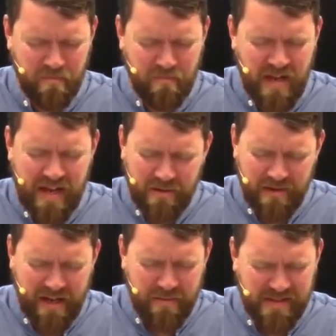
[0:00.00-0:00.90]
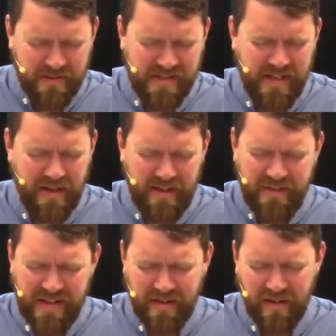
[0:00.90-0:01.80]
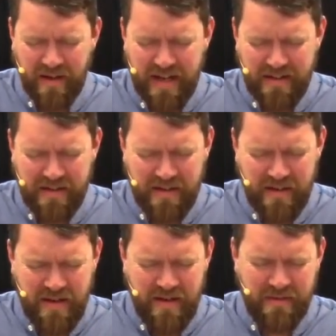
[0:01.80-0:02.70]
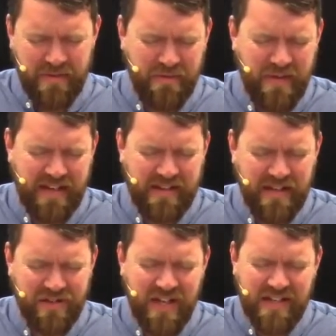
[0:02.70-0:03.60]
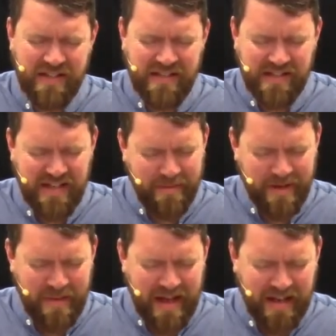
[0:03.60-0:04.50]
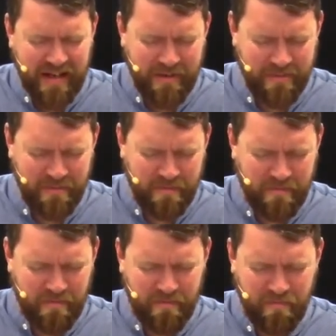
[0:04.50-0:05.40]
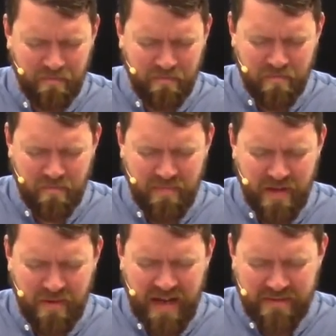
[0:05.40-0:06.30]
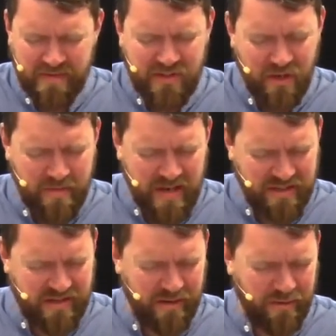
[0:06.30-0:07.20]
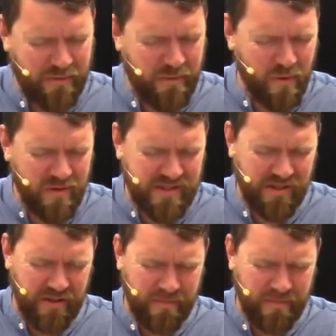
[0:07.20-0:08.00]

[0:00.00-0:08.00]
And Lord, help us also to live in the light of the fact that Jesus is coming back, that we have so much to look forward to.